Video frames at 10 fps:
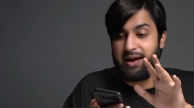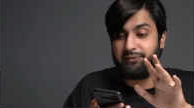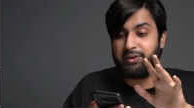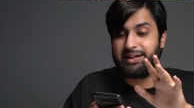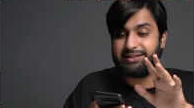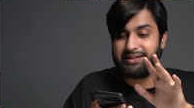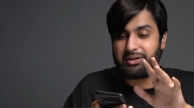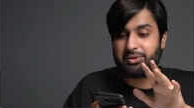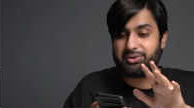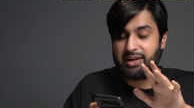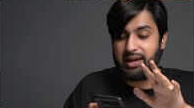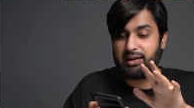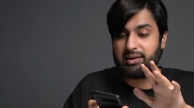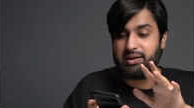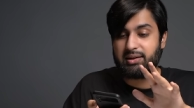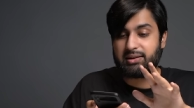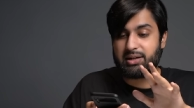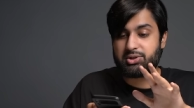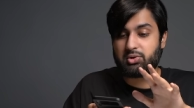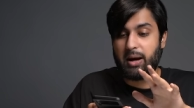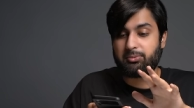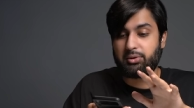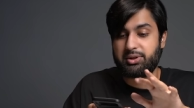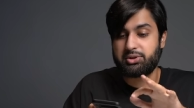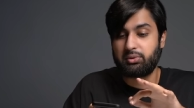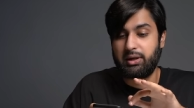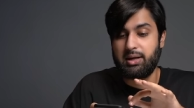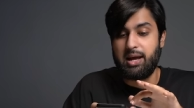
every little thing gets trapped on the screen.